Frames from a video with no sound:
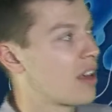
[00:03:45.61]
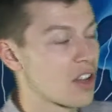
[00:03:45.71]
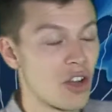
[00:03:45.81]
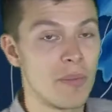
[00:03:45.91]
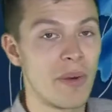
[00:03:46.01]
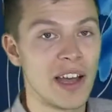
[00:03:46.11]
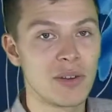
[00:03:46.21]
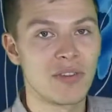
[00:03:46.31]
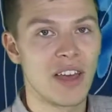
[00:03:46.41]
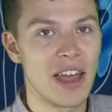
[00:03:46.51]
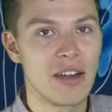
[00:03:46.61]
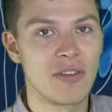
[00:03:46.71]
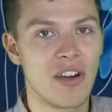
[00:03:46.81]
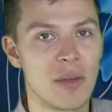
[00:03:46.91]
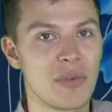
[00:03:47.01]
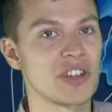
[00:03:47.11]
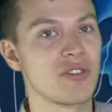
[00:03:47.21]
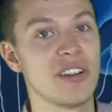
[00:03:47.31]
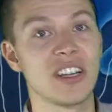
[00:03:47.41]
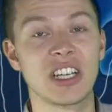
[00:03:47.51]
combined with that area of high pressure
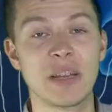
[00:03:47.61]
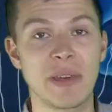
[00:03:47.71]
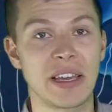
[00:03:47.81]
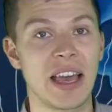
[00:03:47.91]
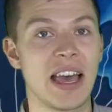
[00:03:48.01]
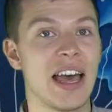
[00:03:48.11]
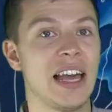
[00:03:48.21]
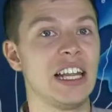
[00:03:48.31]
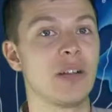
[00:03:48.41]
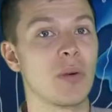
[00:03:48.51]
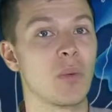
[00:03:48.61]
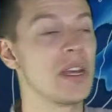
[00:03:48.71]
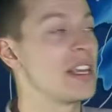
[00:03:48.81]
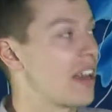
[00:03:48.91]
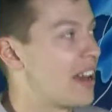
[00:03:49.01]
initially being a little bit weaker,